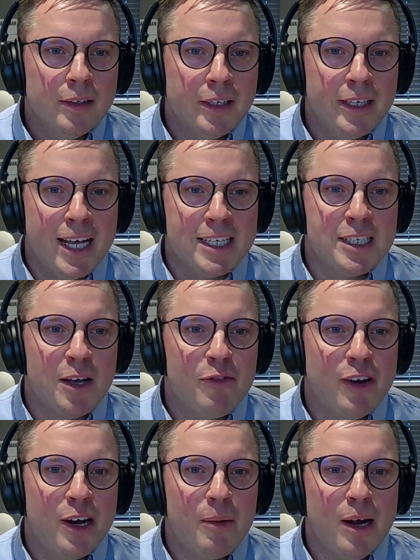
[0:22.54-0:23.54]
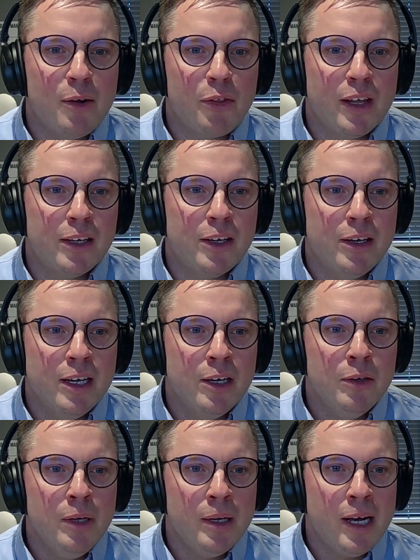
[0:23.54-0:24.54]
Yes, I'm very well. Thank you,
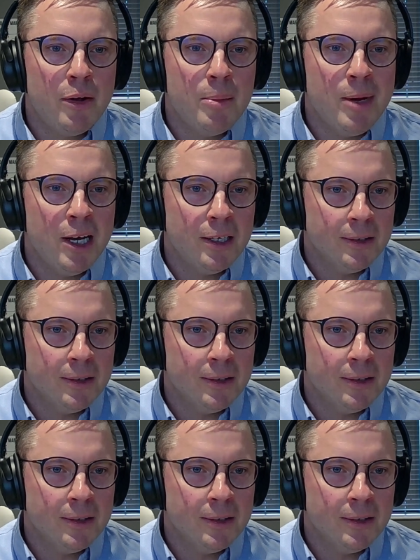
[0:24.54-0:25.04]
Neil. How are you, Matt?